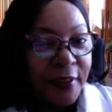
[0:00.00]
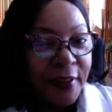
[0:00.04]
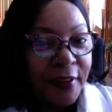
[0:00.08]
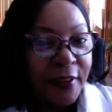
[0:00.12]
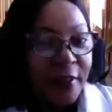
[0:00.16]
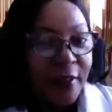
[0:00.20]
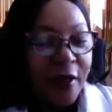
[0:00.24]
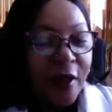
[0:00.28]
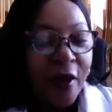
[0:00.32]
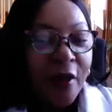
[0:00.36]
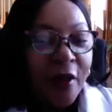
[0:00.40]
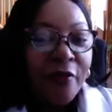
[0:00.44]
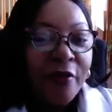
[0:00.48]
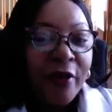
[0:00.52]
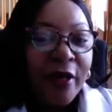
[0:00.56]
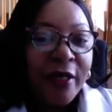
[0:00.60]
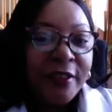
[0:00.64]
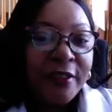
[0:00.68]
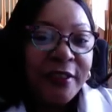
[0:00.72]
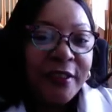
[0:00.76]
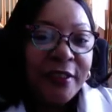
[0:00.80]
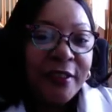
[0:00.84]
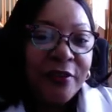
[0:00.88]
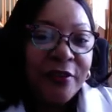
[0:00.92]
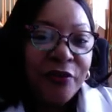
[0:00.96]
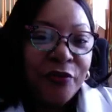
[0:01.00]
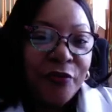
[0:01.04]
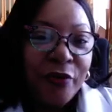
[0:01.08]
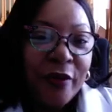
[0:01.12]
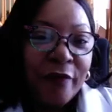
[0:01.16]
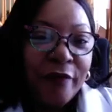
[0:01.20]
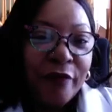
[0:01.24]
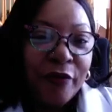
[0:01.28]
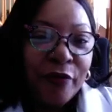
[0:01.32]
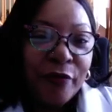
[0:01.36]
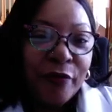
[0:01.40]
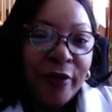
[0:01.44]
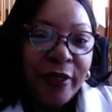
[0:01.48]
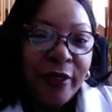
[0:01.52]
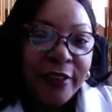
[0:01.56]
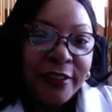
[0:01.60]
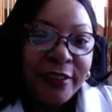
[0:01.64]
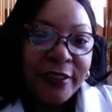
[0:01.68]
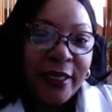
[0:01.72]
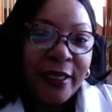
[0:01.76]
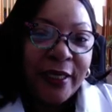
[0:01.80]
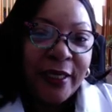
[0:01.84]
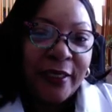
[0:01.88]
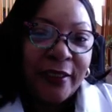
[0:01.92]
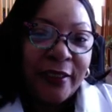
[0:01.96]
All right then. You have a great
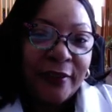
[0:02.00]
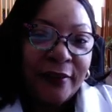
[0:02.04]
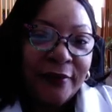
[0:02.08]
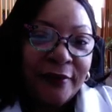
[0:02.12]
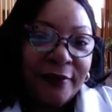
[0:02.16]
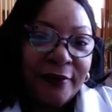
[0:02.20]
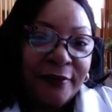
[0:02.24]
day.